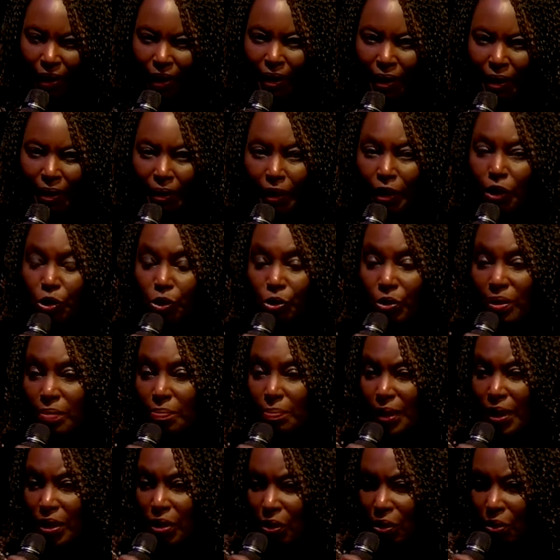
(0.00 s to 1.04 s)
It shouldn't be
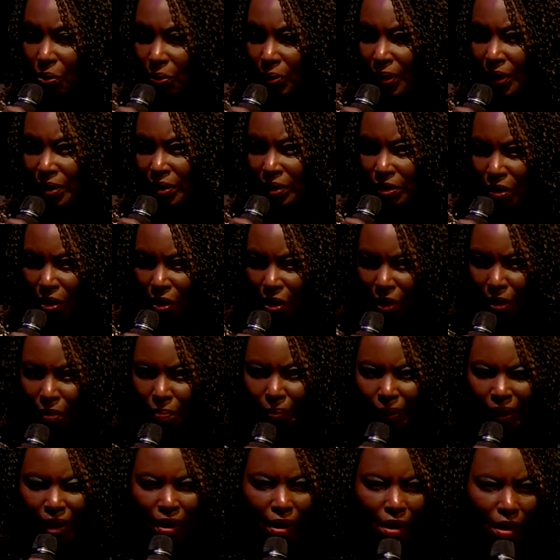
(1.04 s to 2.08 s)
new at all
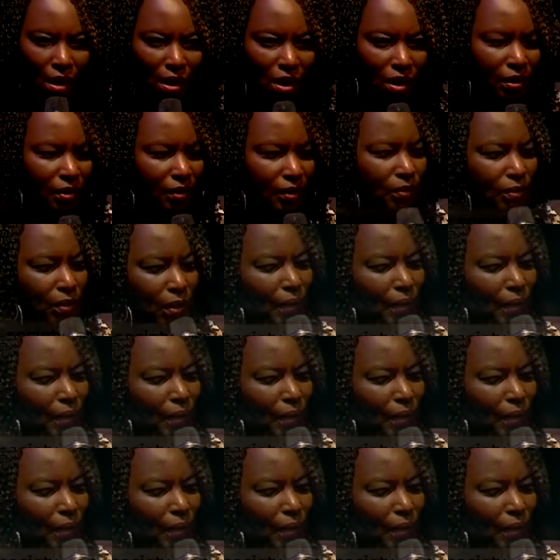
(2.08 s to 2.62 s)
because